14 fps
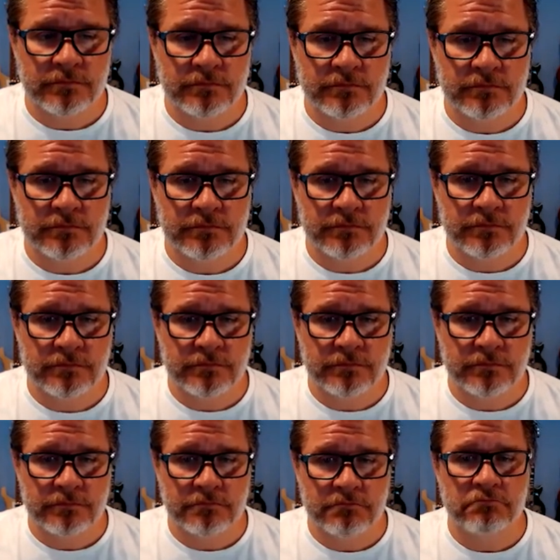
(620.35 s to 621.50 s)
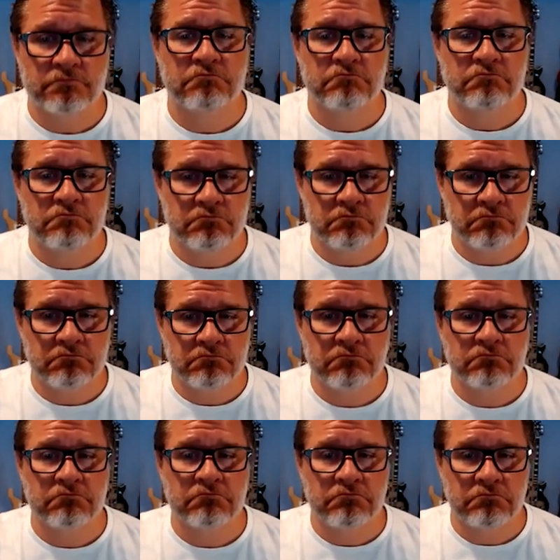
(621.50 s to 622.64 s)

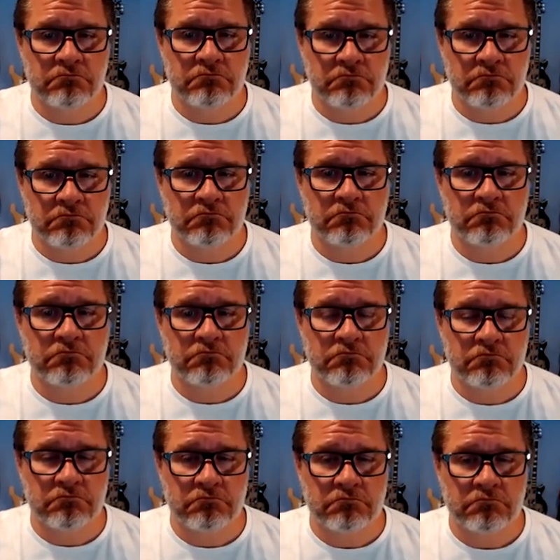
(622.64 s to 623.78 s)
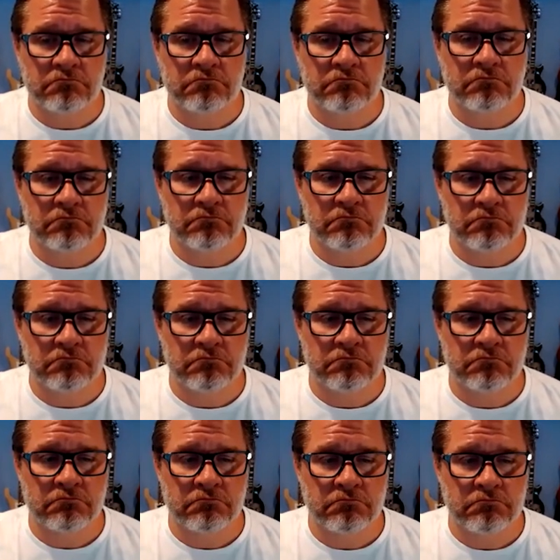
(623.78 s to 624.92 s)

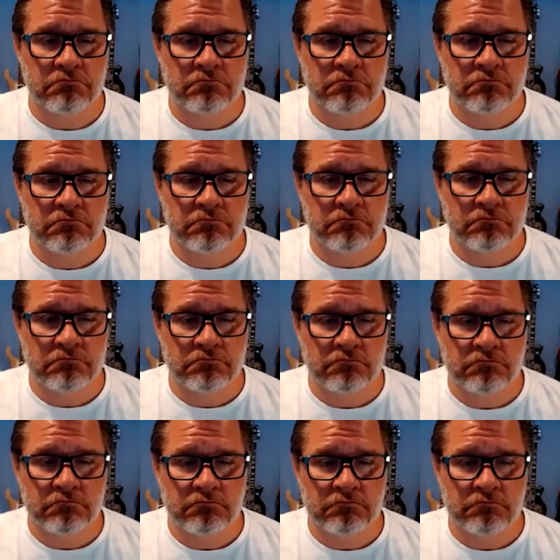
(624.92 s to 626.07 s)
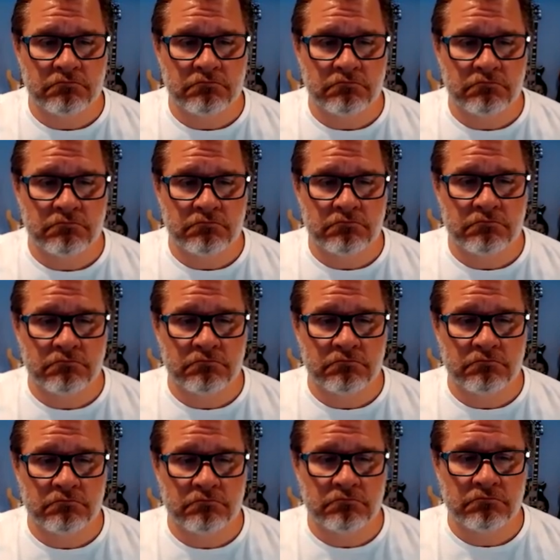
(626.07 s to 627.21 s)

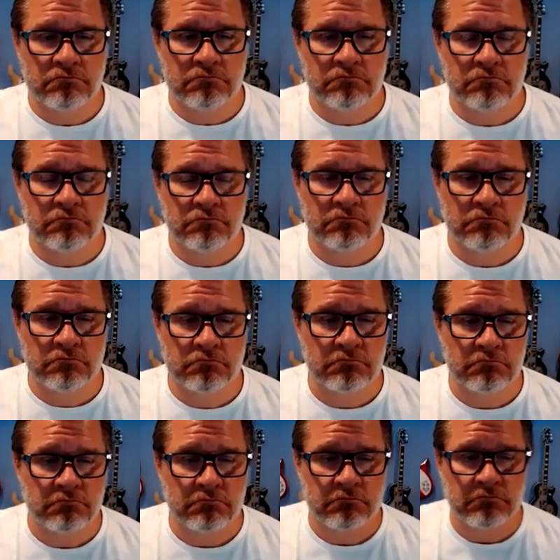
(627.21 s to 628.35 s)
(not speaking)